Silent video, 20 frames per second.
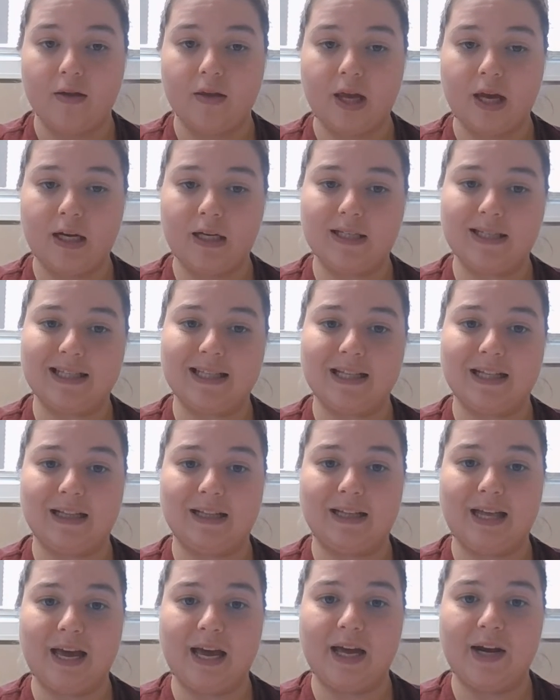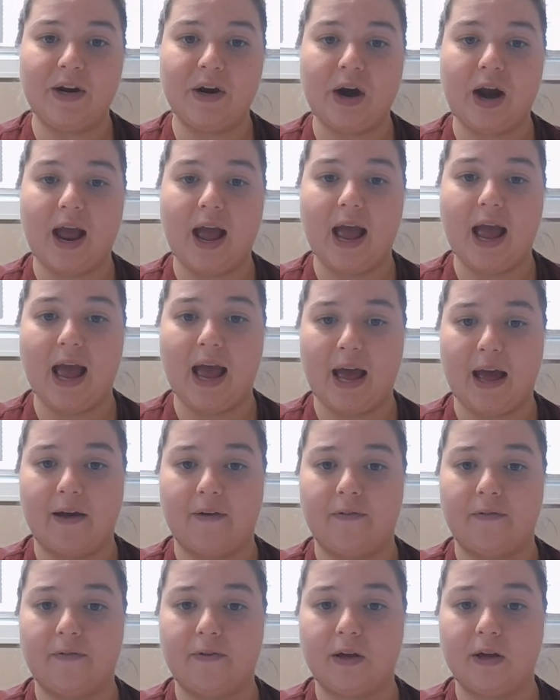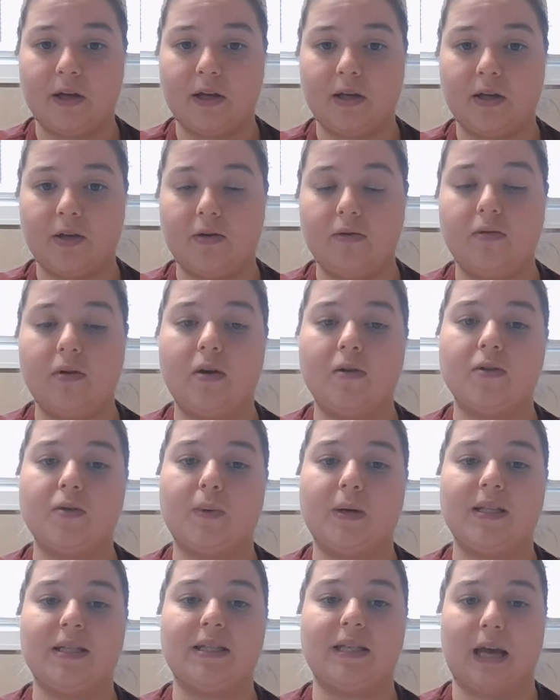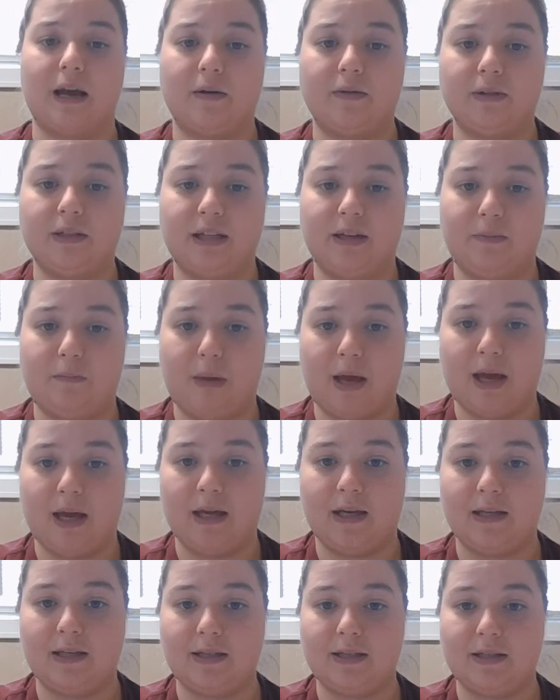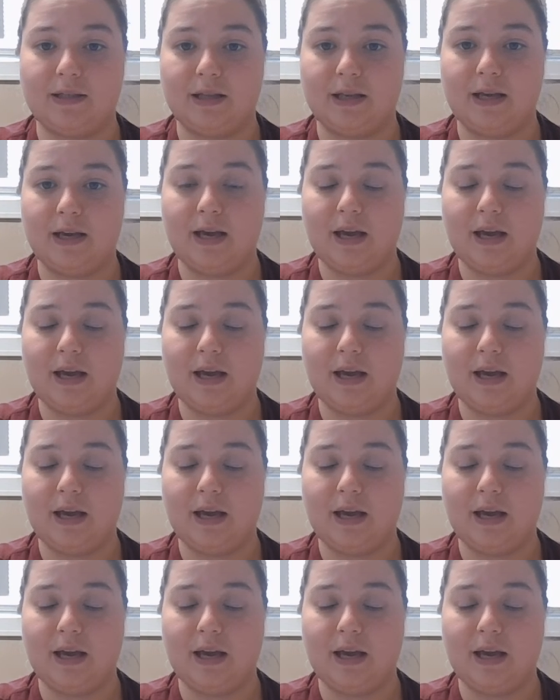That is the letter F. Who knows what sound it makes?